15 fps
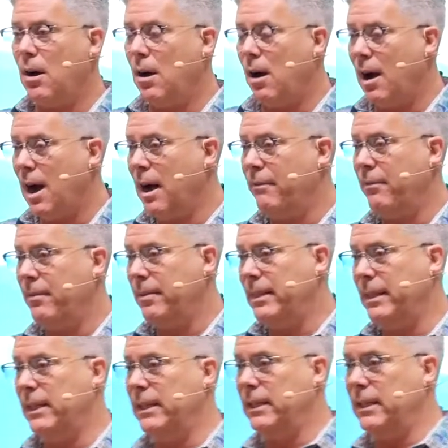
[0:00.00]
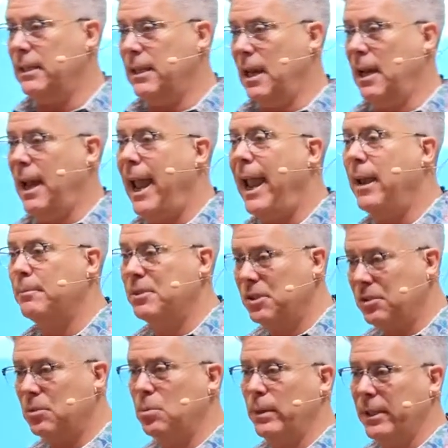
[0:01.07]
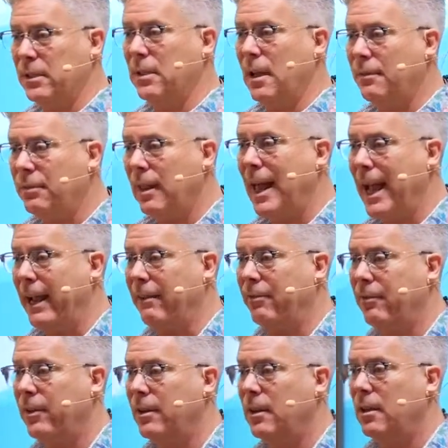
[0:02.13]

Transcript: off the hamster wheel of life.